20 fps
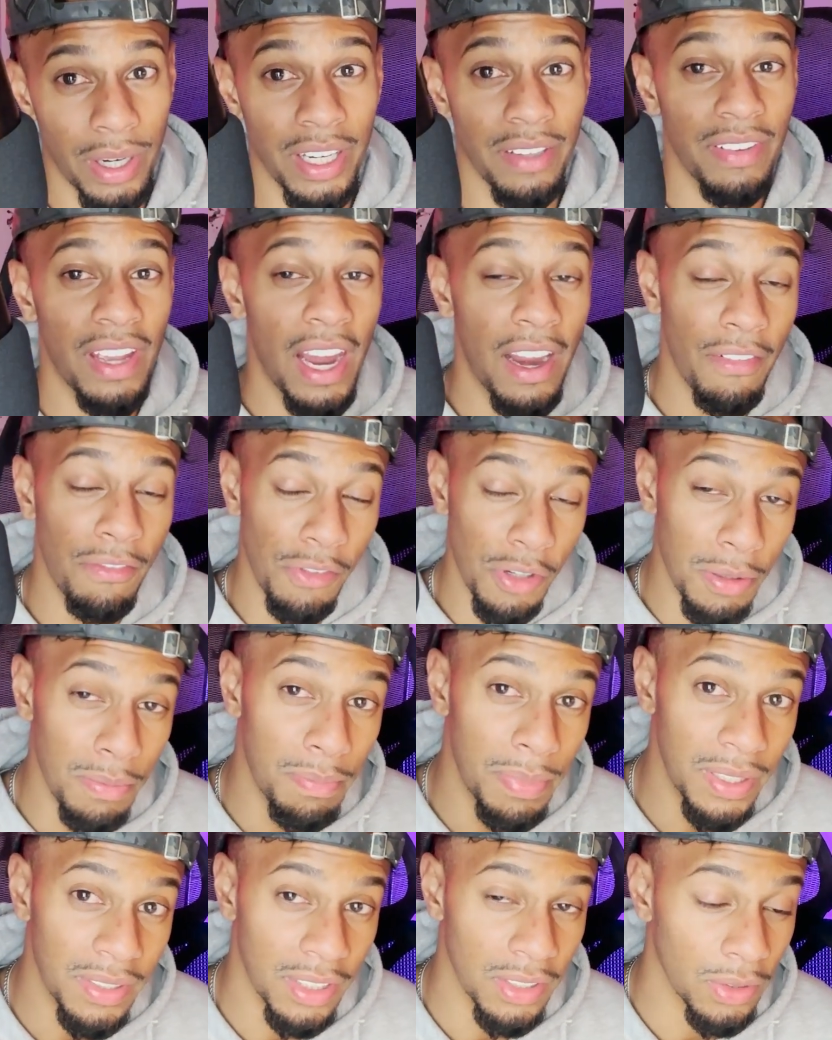If every
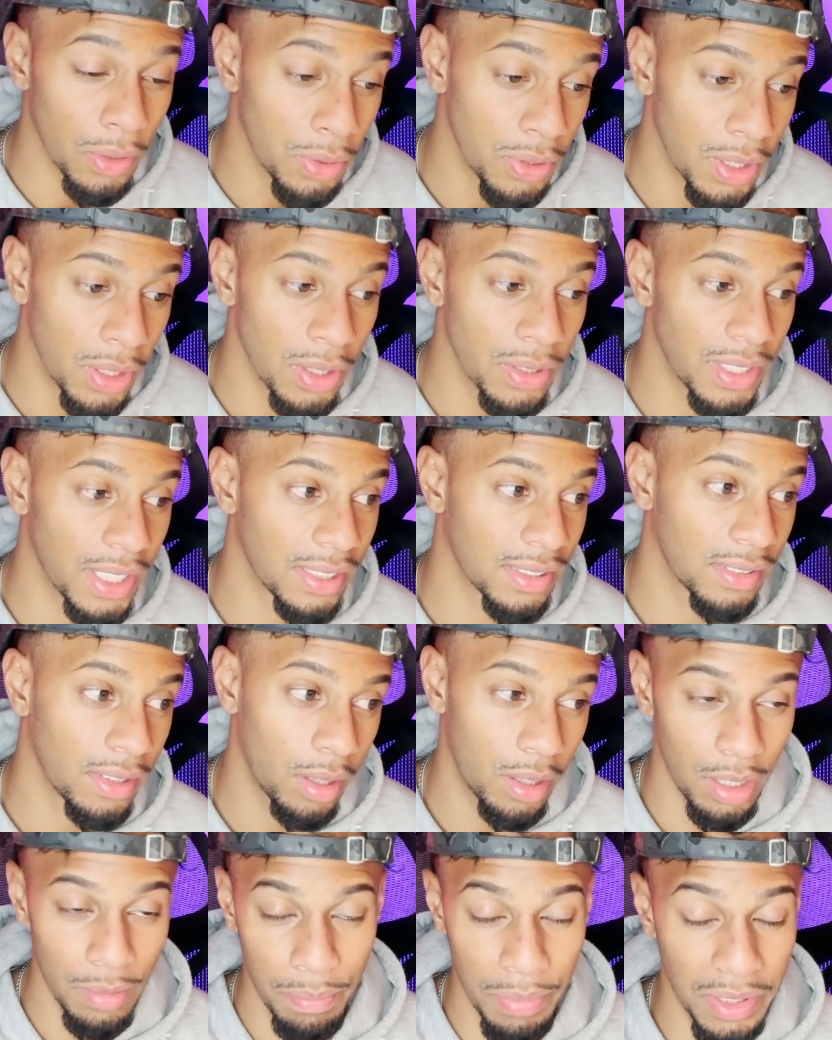business owner that
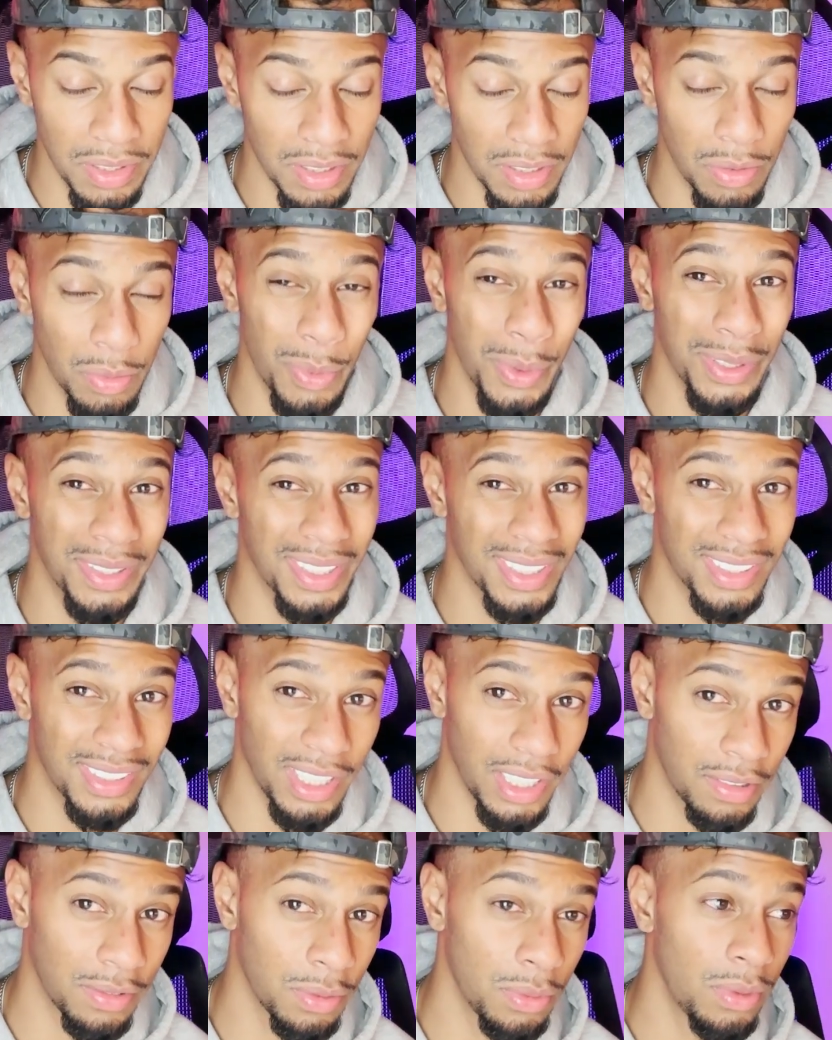started a business was
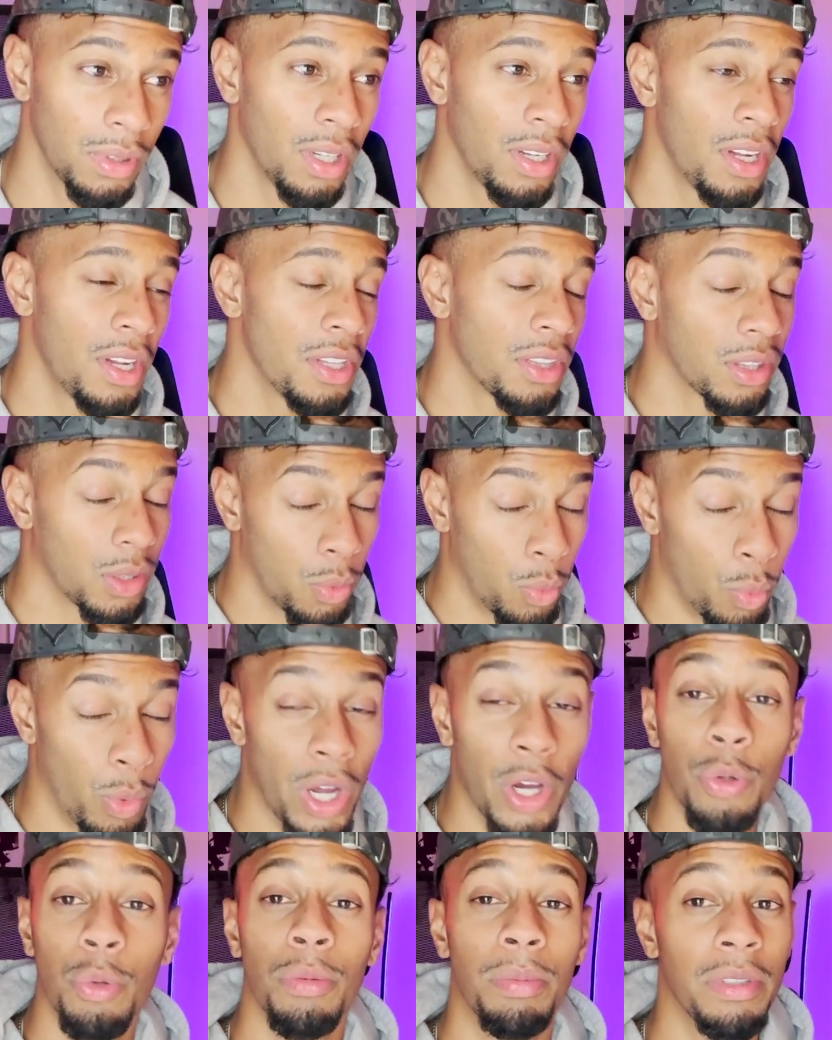successful, the
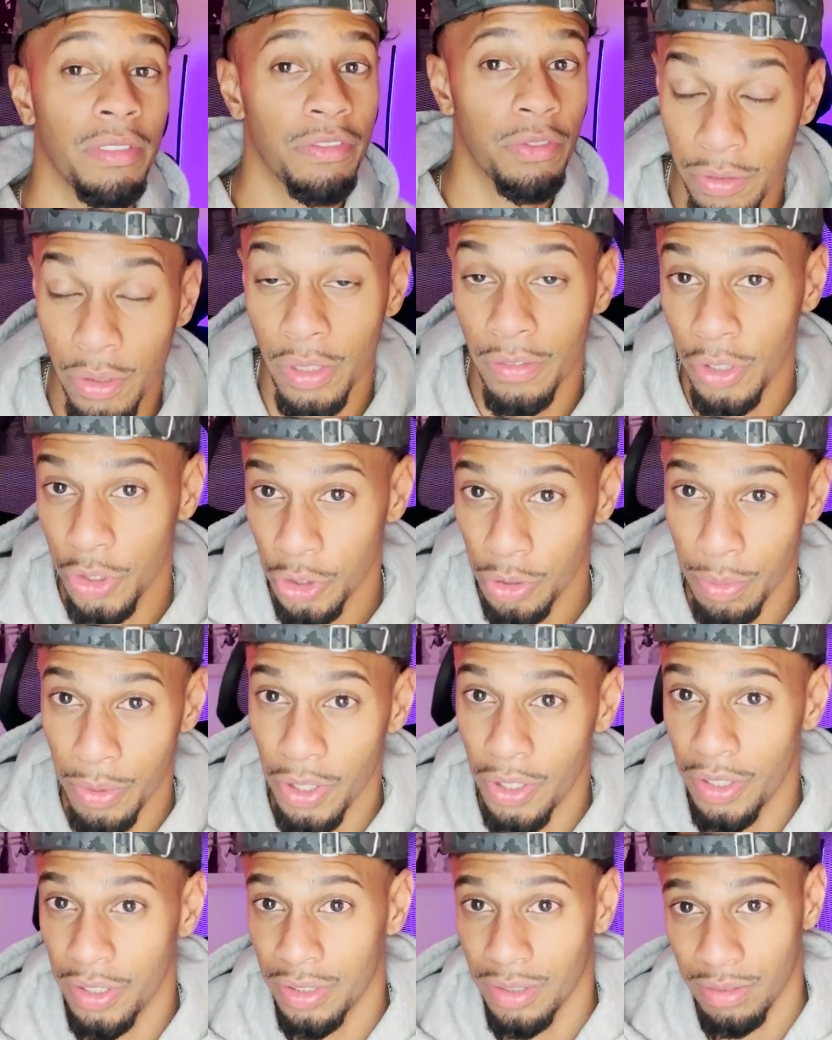world would be full of
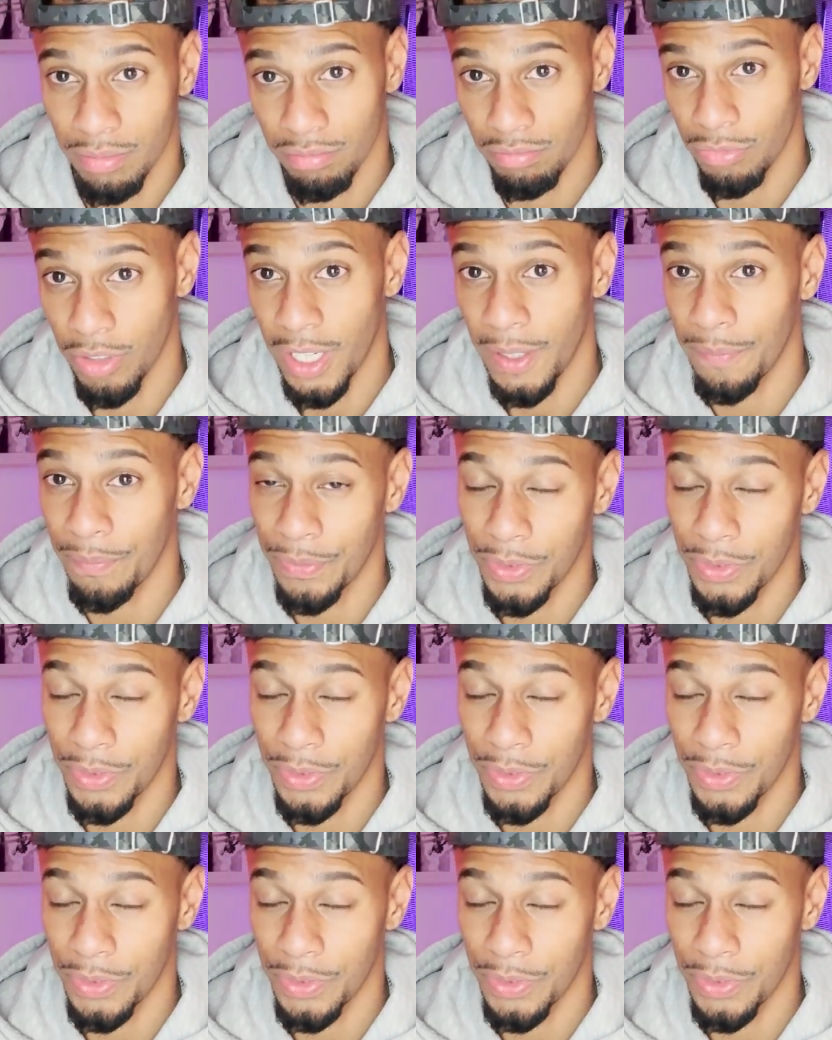entrepreneurs, right?